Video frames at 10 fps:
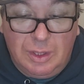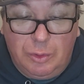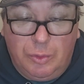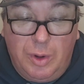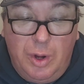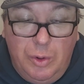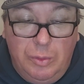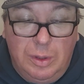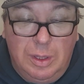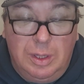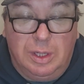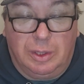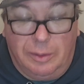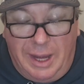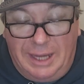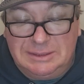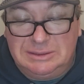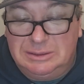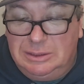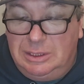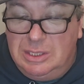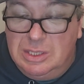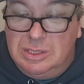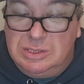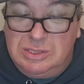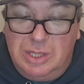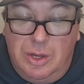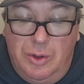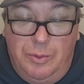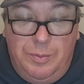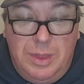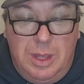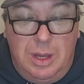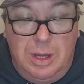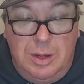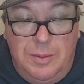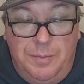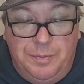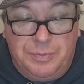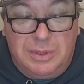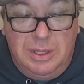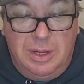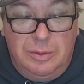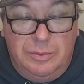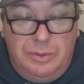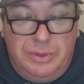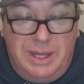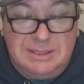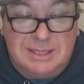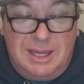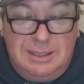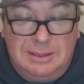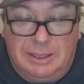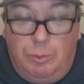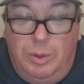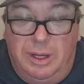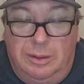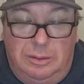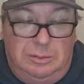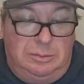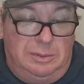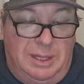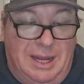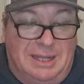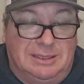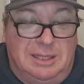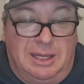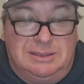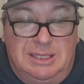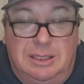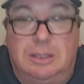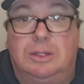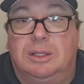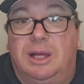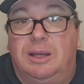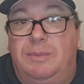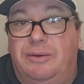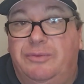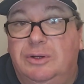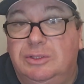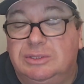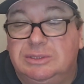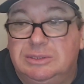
grow grass. So, that's kind of like what I tell a lot of my folks